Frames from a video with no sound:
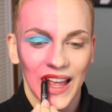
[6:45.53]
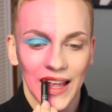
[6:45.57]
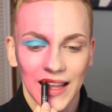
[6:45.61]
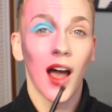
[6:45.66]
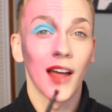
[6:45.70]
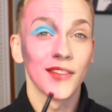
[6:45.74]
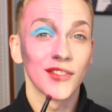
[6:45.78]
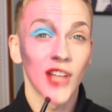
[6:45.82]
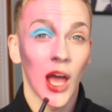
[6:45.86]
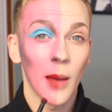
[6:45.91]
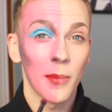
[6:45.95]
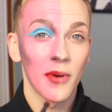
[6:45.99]

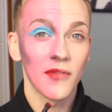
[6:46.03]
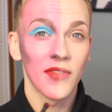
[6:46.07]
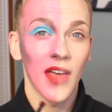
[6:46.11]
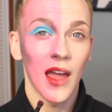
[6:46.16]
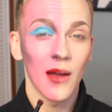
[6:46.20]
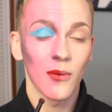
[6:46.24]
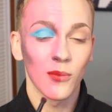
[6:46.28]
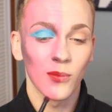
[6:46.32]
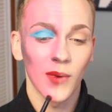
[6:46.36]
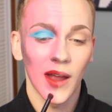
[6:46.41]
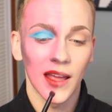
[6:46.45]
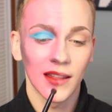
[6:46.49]
On top of
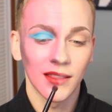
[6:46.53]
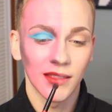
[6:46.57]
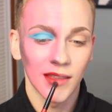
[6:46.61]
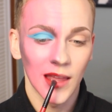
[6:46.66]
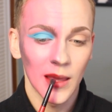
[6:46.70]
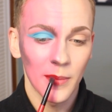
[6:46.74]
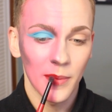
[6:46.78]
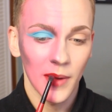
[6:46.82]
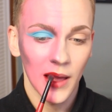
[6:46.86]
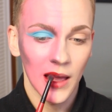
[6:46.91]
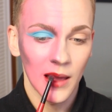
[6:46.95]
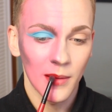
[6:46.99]
that red
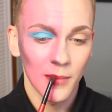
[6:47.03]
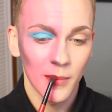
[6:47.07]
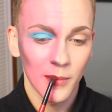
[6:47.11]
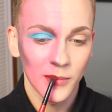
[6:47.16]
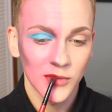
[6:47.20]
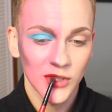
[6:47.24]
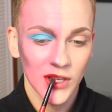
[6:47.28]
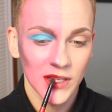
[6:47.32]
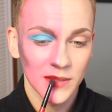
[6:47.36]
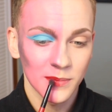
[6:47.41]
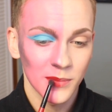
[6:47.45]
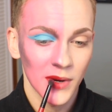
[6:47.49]
lip,
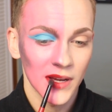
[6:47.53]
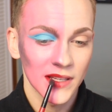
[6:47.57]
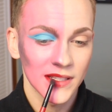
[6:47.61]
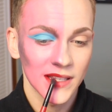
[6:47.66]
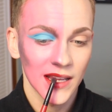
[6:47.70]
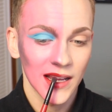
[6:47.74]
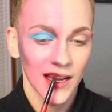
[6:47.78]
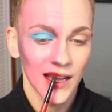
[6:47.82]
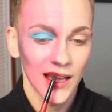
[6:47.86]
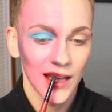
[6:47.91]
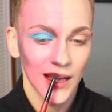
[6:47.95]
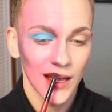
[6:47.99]
I'm just
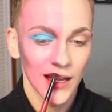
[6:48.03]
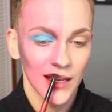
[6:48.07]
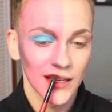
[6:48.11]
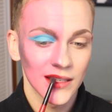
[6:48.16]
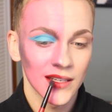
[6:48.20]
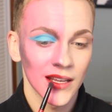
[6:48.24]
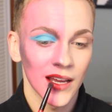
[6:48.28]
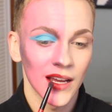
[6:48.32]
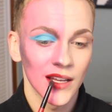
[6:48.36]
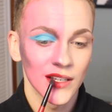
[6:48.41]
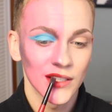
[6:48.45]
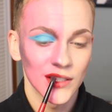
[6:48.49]
pressing a
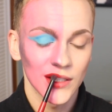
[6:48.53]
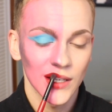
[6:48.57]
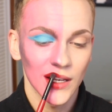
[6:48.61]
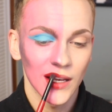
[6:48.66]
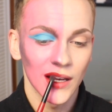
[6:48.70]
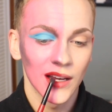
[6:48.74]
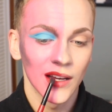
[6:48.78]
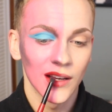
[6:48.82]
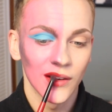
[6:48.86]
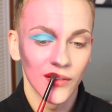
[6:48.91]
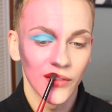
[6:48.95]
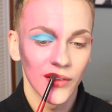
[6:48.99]
touch
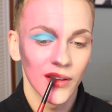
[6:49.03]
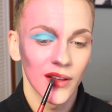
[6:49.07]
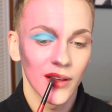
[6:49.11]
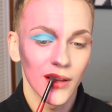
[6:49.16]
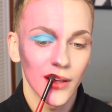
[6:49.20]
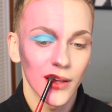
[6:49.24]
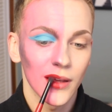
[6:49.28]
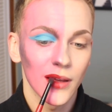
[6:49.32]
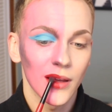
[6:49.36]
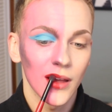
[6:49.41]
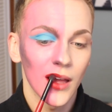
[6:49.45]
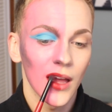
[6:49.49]
of
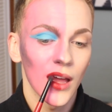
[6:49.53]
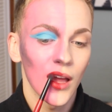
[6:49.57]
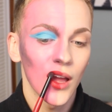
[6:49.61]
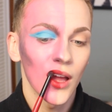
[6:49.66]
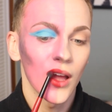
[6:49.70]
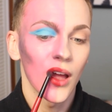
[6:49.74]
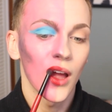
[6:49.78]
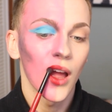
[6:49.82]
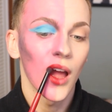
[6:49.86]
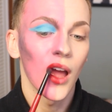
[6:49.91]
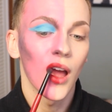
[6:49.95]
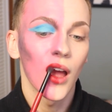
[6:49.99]

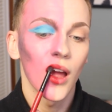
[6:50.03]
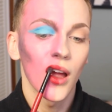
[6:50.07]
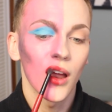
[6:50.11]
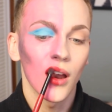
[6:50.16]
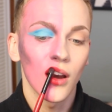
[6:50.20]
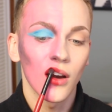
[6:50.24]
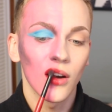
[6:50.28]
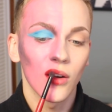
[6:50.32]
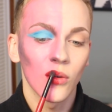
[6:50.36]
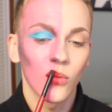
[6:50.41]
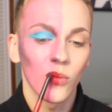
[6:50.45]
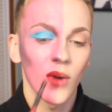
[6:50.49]

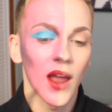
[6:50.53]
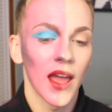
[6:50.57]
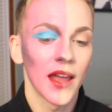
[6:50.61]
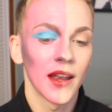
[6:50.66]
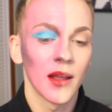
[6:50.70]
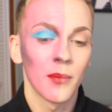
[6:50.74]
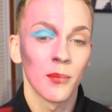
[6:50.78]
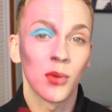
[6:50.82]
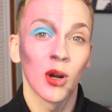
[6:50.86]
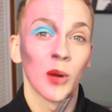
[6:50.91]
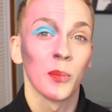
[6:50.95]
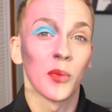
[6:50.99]

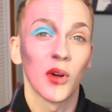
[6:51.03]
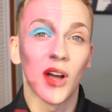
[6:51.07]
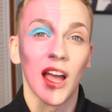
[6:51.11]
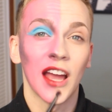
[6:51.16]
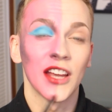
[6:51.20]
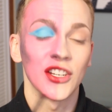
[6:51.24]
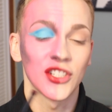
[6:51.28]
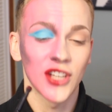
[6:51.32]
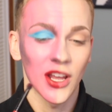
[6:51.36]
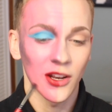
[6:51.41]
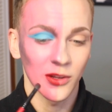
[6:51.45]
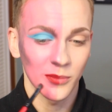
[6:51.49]
red and purple
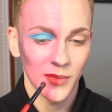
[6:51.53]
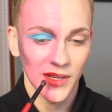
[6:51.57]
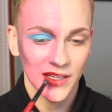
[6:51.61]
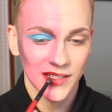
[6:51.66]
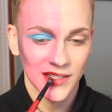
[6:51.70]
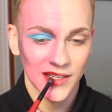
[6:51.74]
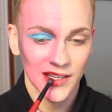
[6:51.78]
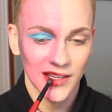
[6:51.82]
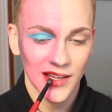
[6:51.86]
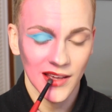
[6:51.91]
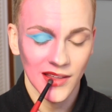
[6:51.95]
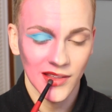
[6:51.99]
eyeshadow
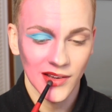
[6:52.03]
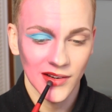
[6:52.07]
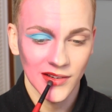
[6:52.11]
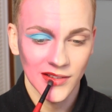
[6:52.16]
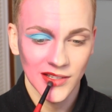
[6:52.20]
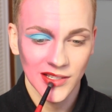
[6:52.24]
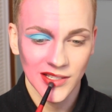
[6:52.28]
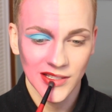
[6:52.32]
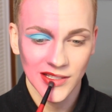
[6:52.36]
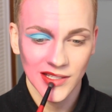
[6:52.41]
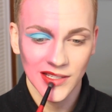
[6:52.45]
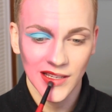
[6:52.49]
mixed together
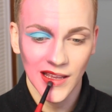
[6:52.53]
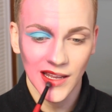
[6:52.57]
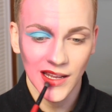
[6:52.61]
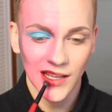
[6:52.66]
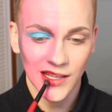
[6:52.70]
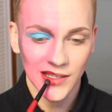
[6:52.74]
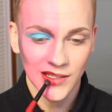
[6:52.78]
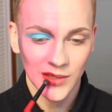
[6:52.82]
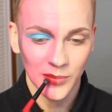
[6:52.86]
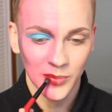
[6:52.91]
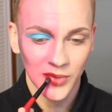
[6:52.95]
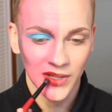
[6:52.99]
to set
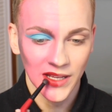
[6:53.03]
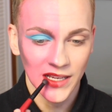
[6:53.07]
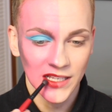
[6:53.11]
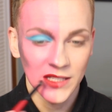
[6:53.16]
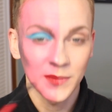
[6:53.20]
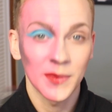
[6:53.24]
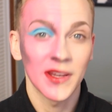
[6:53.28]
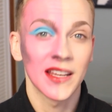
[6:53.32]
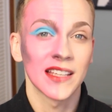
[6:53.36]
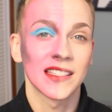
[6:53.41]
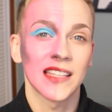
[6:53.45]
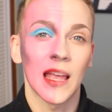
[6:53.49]
it into
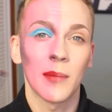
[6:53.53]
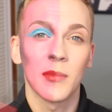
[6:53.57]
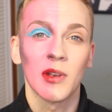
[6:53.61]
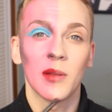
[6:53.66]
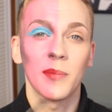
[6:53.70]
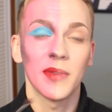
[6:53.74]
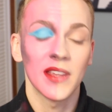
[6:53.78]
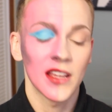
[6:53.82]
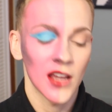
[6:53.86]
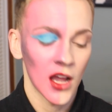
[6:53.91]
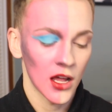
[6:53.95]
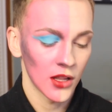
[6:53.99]
place because I'm
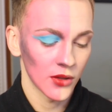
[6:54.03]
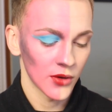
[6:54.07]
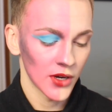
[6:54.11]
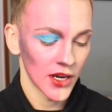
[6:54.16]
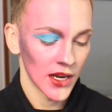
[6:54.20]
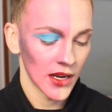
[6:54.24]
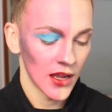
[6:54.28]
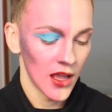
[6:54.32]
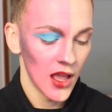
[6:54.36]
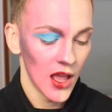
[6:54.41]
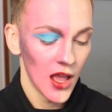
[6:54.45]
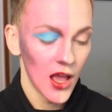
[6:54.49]
gonna be
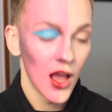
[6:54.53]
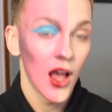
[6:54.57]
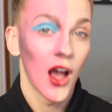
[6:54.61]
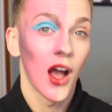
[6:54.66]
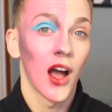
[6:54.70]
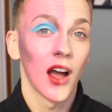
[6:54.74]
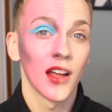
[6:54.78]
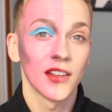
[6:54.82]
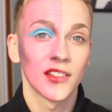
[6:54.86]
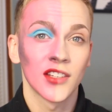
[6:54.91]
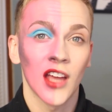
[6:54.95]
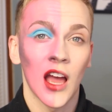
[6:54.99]
coloring
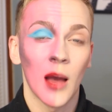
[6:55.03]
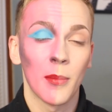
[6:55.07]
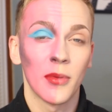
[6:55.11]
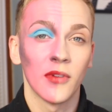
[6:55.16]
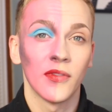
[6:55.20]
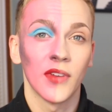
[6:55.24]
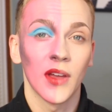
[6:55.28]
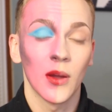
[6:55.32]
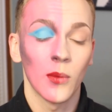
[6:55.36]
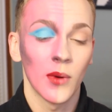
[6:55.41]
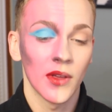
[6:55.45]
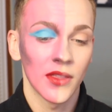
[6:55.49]
on top
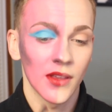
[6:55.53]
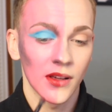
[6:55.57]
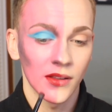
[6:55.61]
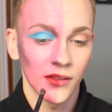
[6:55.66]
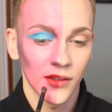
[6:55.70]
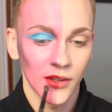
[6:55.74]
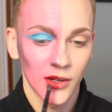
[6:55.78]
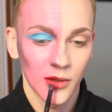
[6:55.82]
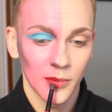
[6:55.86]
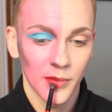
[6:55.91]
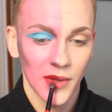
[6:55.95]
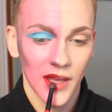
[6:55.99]
of it with a
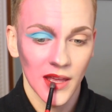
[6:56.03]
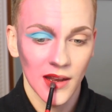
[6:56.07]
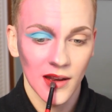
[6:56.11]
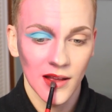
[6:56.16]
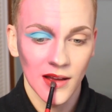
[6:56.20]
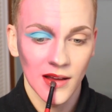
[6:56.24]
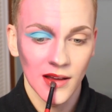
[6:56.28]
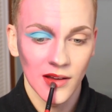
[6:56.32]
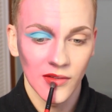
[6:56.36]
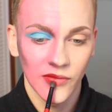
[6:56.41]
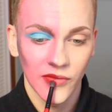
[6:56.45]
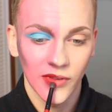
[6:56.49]
little
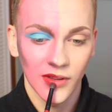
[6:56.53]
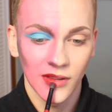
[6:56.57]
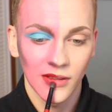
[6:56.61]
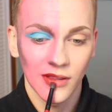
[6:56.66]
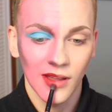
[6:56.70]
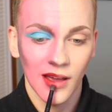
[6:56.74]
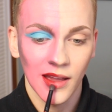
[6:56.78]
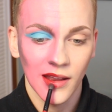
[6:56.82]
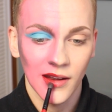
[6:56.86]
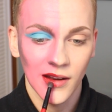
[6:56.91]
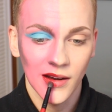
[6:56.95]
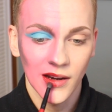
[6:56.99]
bit of
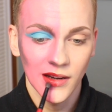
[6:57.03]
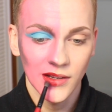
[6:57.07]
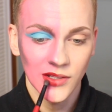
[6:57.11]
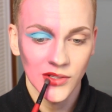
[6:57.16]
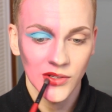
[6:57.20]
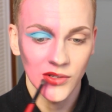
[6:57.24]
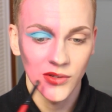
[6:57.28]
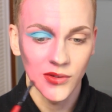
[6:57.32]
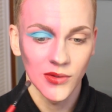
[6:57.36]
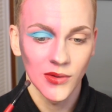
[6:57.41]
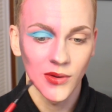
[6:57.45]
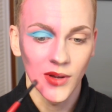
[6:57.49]
liner
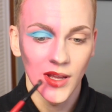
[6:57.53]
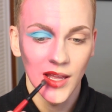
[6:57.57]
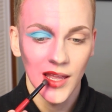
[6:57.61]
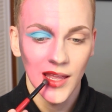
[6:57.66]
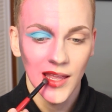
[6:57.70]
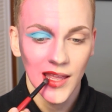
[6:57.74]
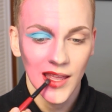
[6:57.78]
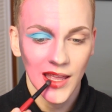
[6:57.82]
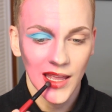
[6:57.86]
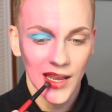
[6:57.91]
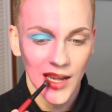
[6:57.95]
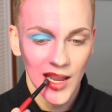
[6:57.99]
to
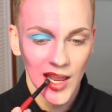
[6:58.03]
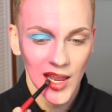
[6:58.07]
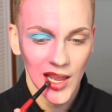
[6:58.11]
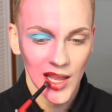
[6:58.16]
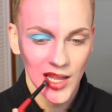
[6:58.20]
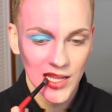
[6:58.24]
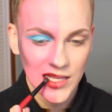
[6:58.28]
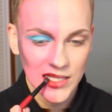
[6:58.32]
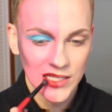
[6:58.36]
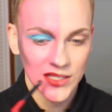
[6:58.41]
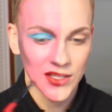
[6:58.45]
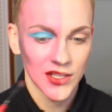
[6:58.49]

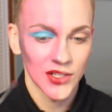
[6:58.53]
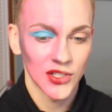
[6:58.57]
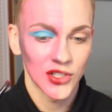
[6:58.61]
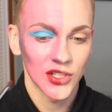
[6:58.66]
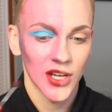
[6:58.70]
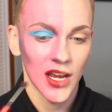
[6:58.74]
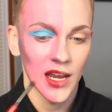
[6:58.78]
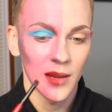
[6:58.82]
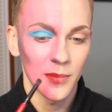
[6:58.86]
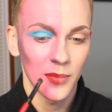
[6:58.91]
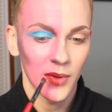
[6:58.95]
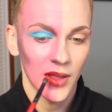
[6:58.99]
enhance the
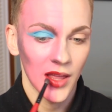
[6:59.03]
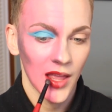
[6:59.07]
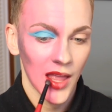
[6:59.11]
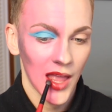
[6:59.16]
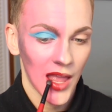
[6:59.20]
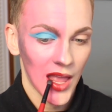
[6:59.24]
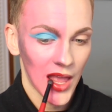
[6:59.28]
shape.